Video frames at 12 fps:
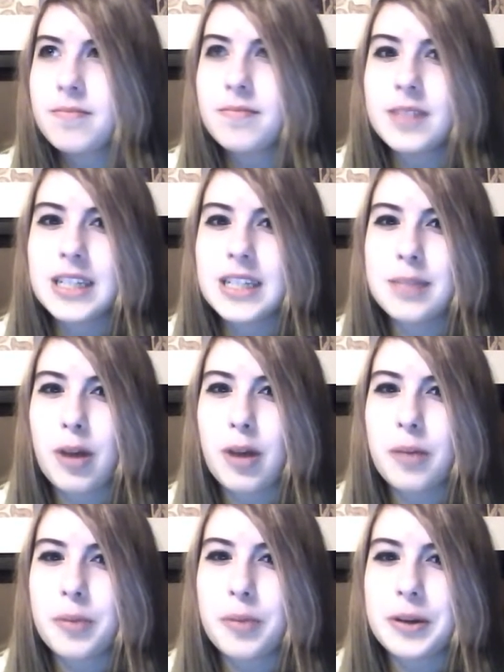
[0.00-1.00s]

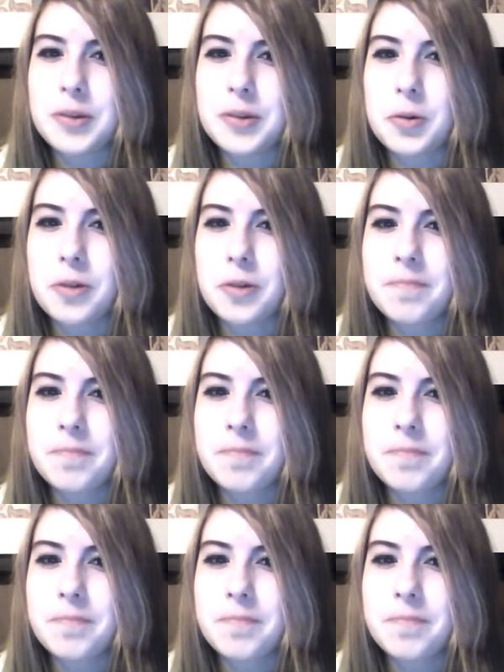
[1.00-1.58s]
smart preschool.